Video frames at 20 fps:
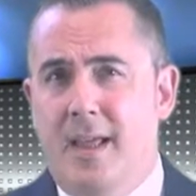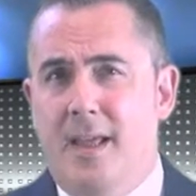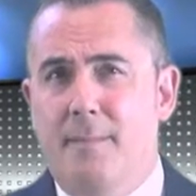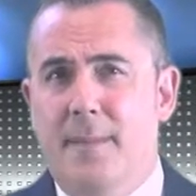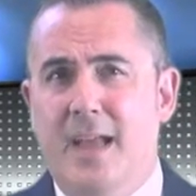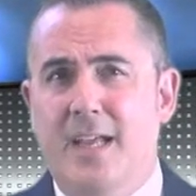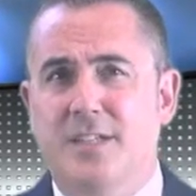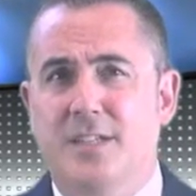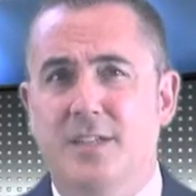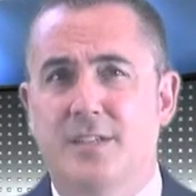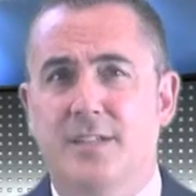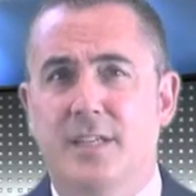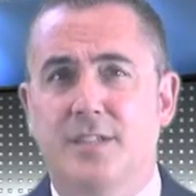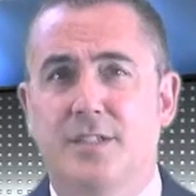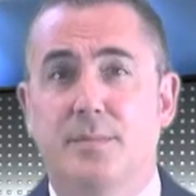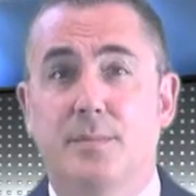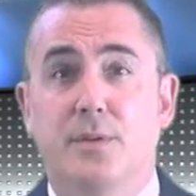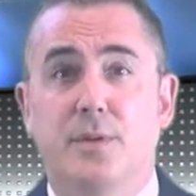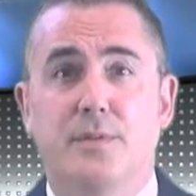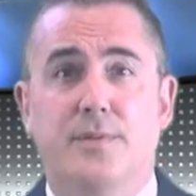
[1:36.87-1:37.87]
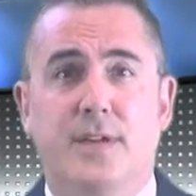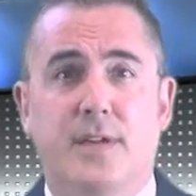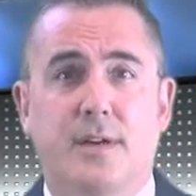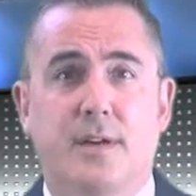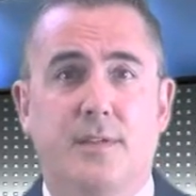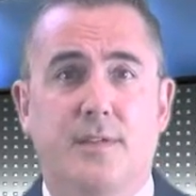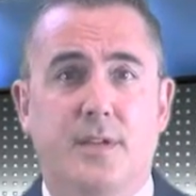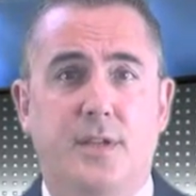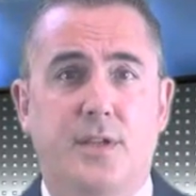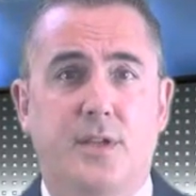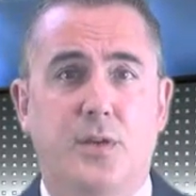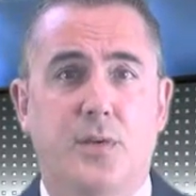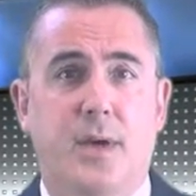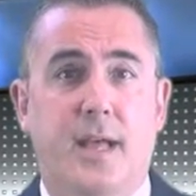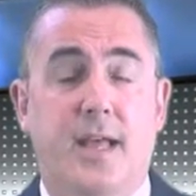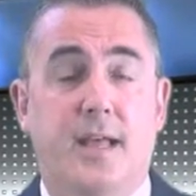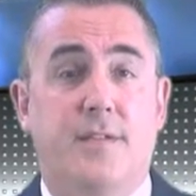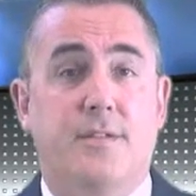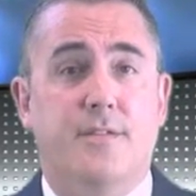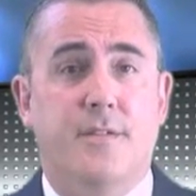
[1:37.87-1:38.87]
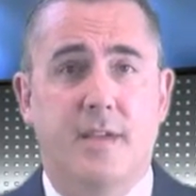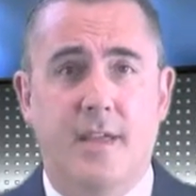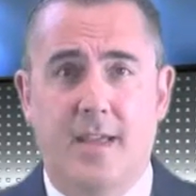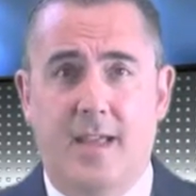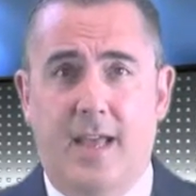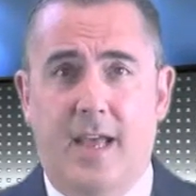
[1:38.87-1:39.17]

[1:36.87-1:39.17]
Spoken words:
Imagine such a move here in the U.S.